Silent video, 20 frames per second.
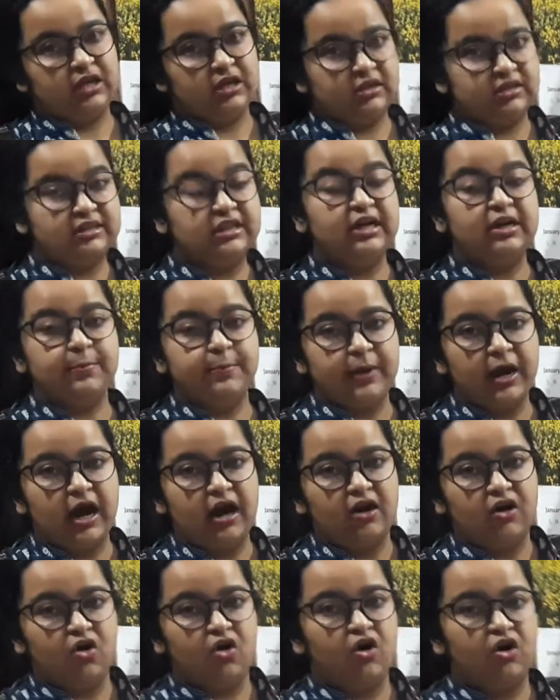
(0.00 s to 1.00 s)

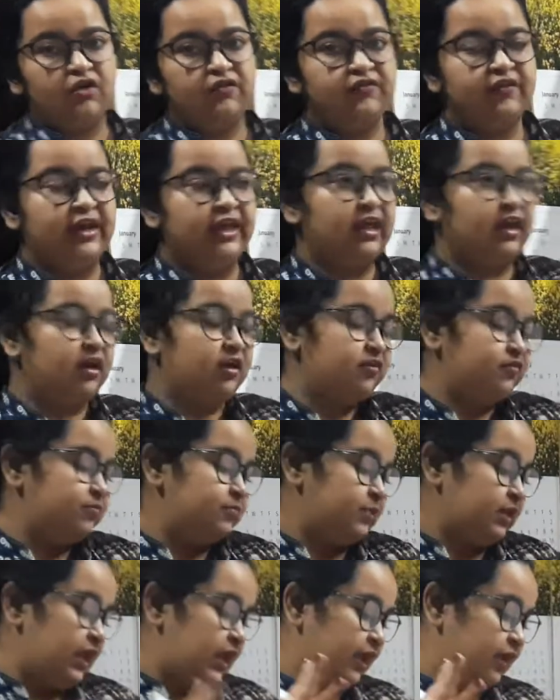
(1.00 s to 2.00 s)
darbar, or
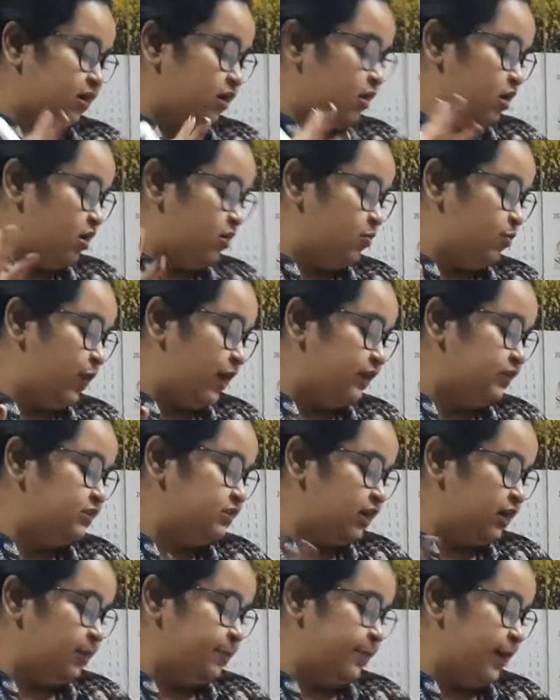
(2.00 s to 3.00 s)
one
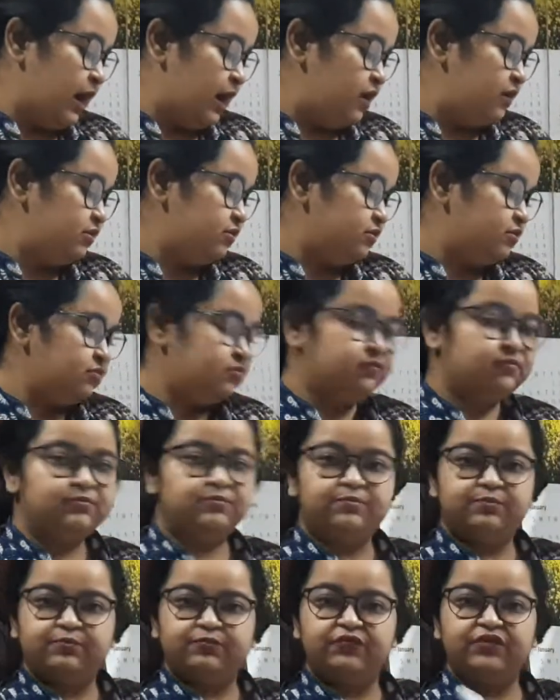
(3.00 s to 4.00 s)
darbar
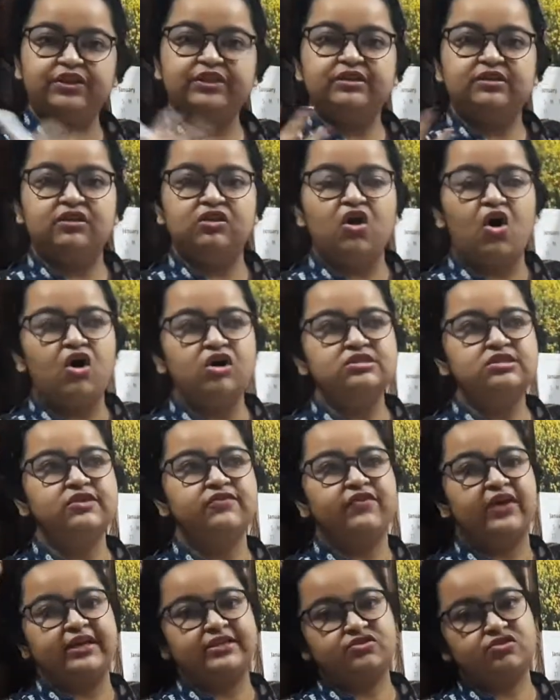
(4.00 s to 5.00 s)
with lots of
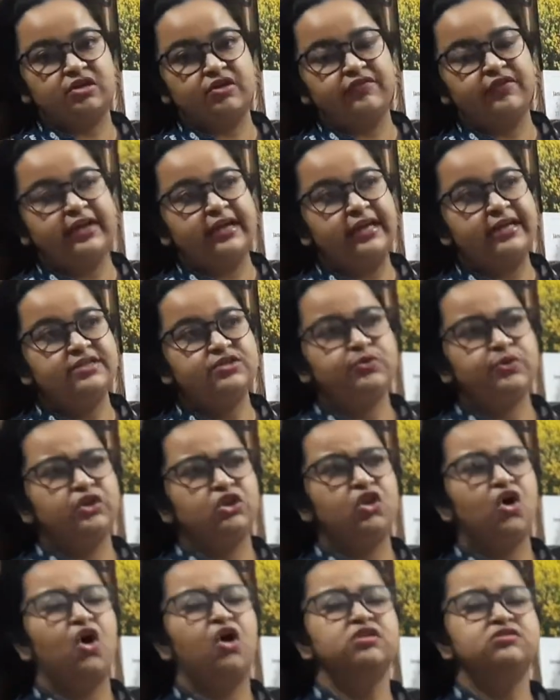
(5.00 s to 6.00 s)
extravagance, with
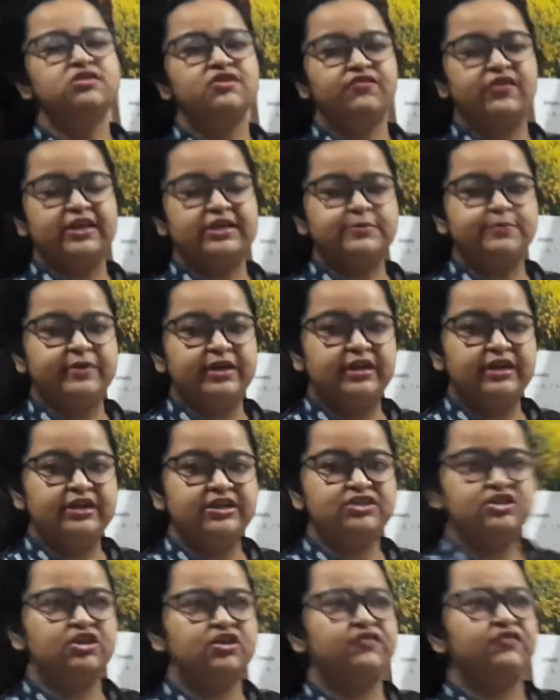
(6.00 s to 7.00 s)
lots of
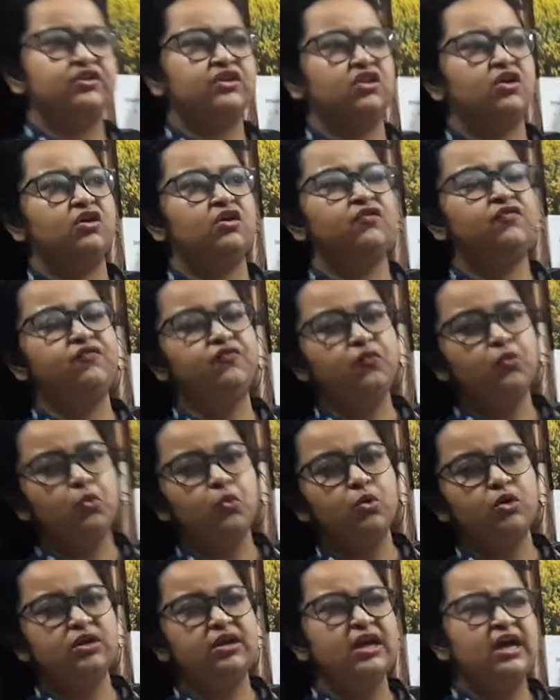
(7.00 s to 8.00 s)
expenditure, with
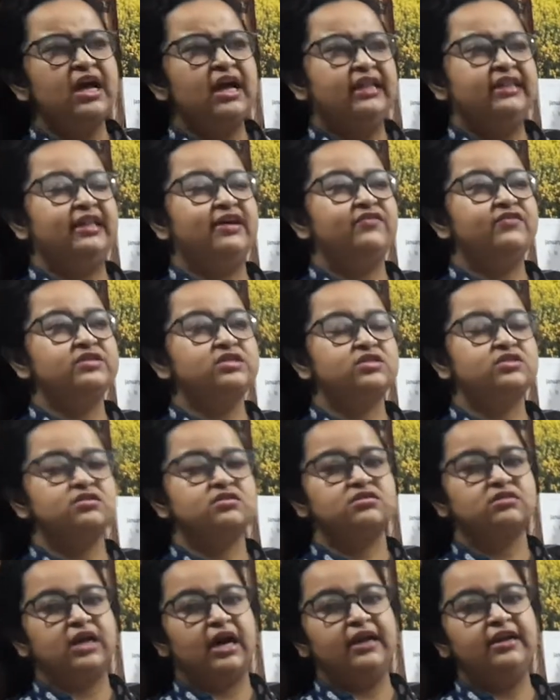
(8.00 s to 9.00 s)
food. There was
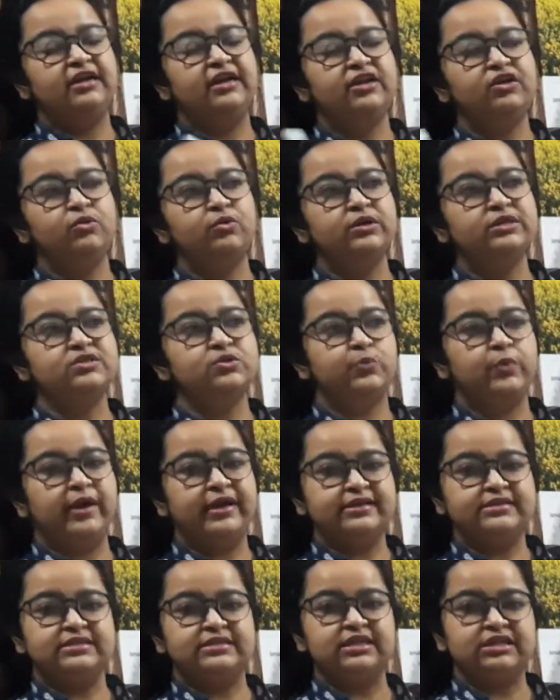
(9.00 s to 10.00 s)
continuous
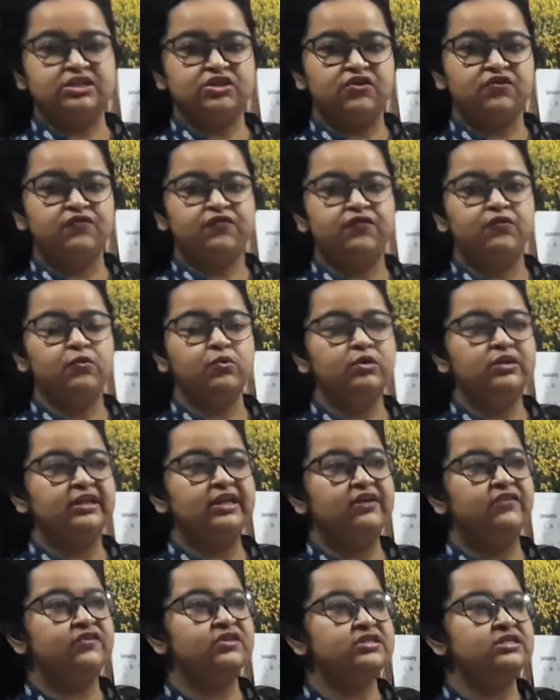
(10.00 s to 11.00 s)
wastage of food.
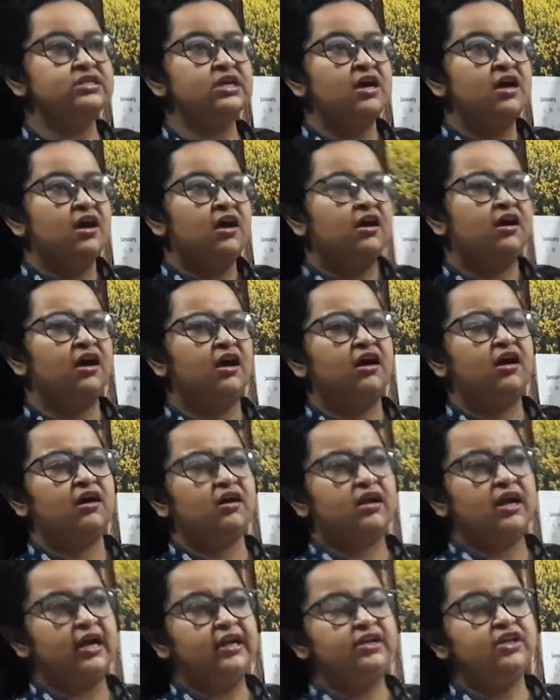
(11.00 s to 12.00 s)
There was
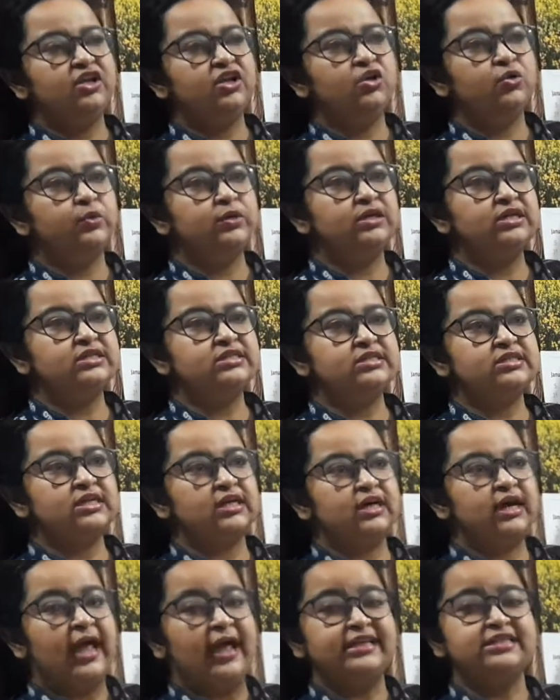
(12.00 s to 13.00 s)
continuous
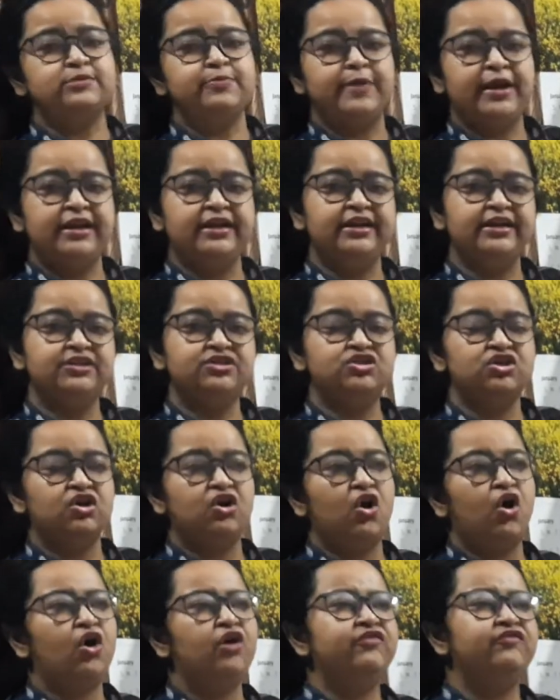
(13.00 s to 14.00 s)
expenditure
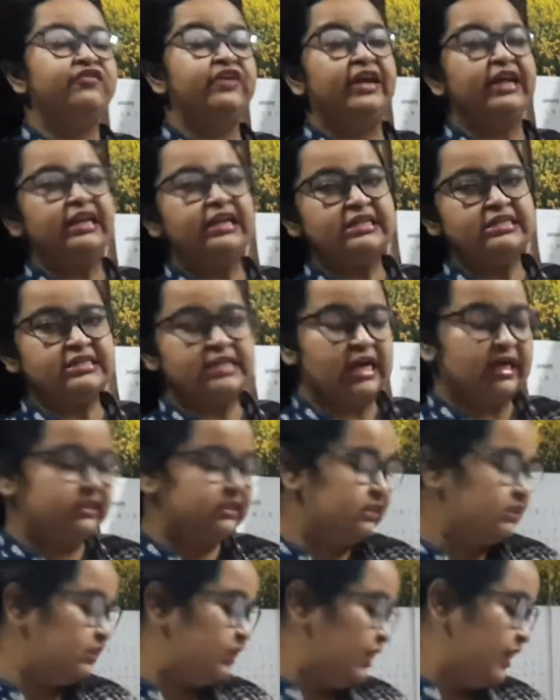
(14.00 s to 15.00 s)
on various
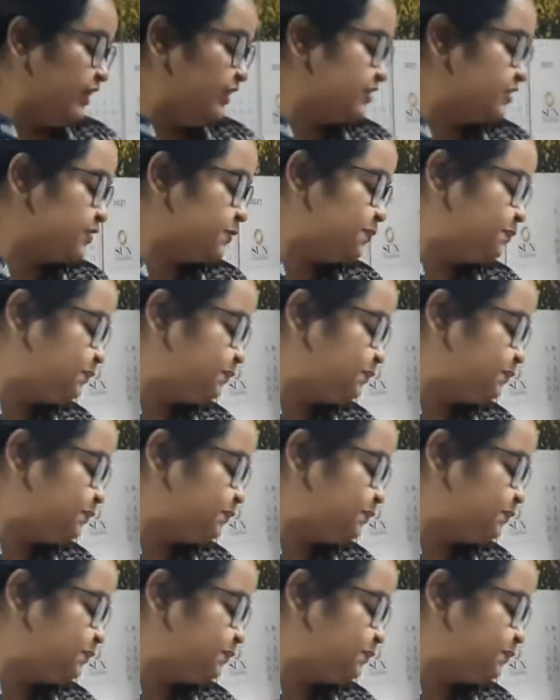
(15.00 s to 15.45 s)
other things,